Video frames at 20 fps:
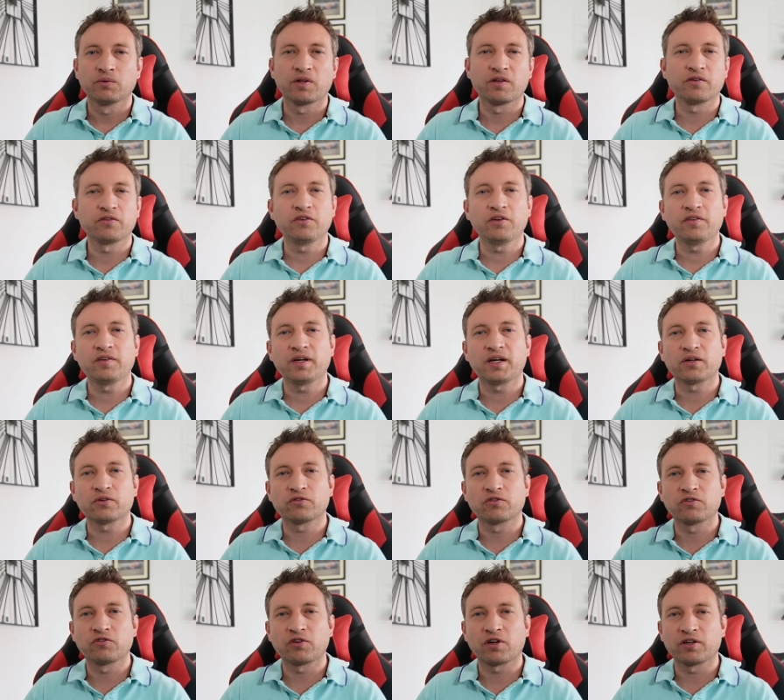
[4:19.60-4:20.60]
Well, there's nothing
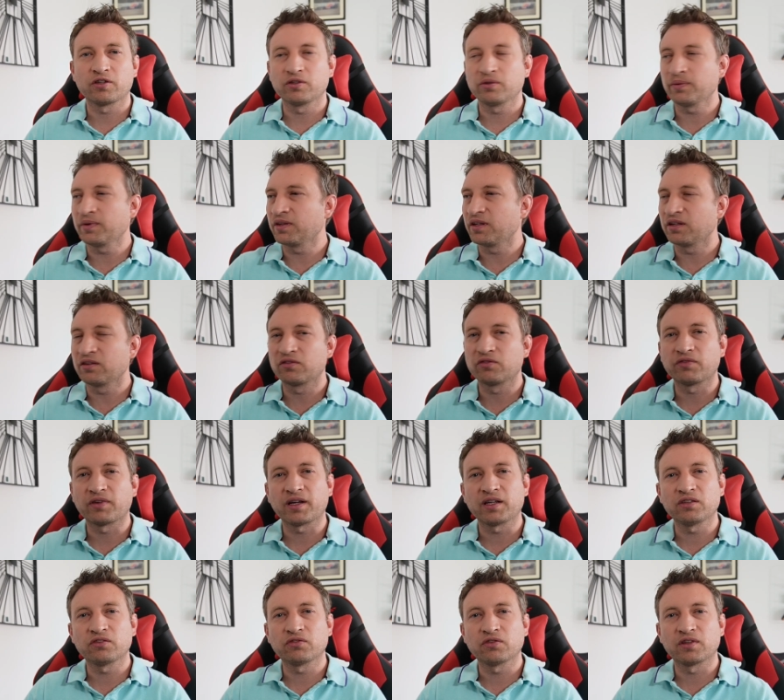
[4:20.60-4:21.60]
else to show you in the
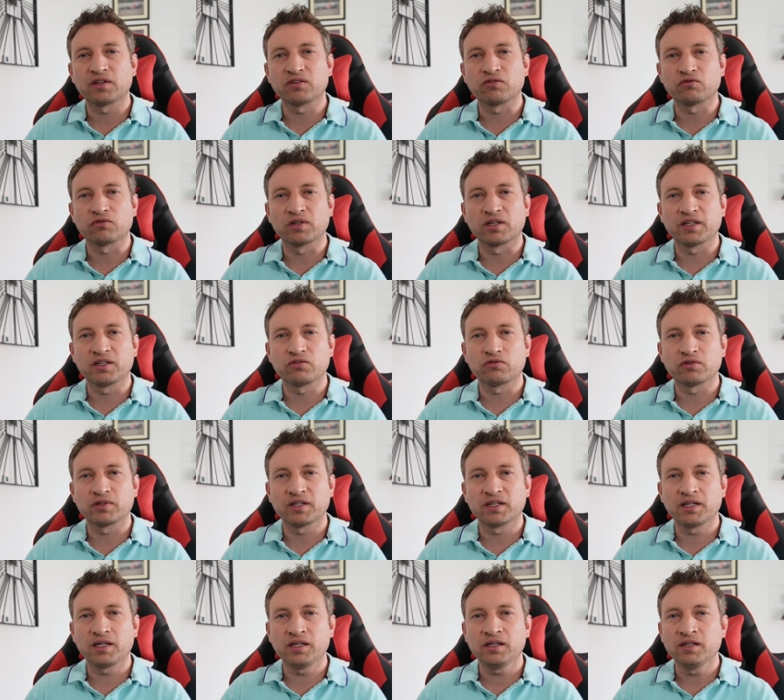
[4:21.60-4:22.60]
interface for this release
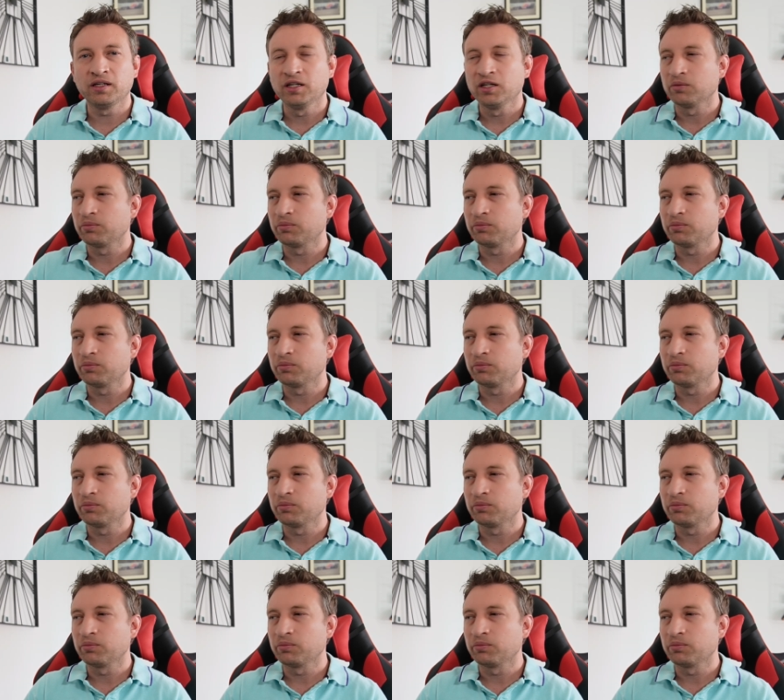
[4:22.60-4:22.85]
really,